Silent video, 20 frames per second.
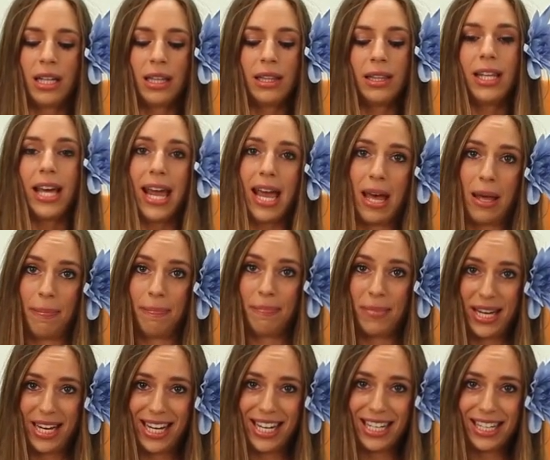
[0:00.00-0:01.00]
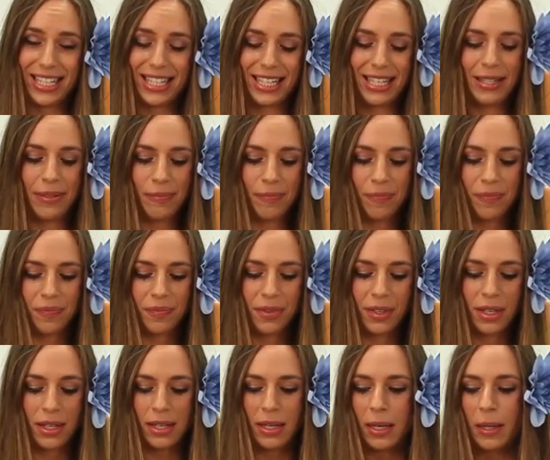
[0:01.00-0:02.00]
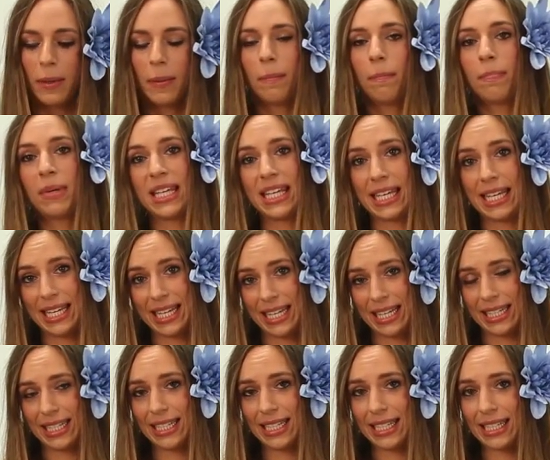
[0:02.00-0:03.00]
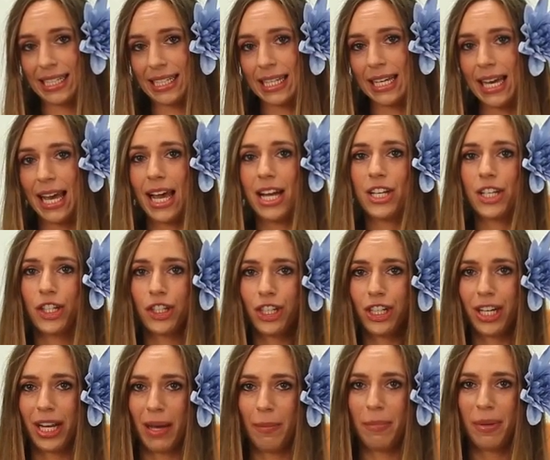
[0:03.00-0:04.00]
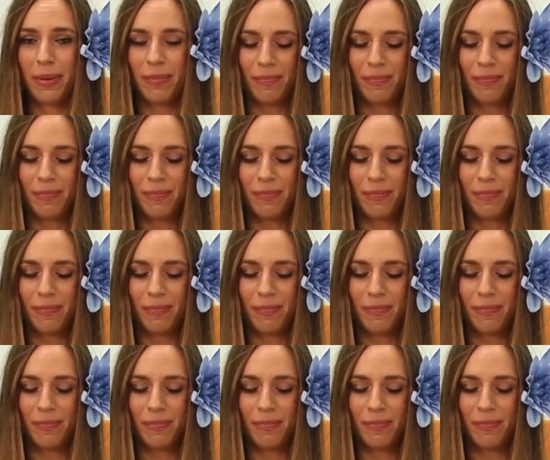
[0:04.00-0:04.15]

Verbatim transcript: lamb meat, peas, and turnip.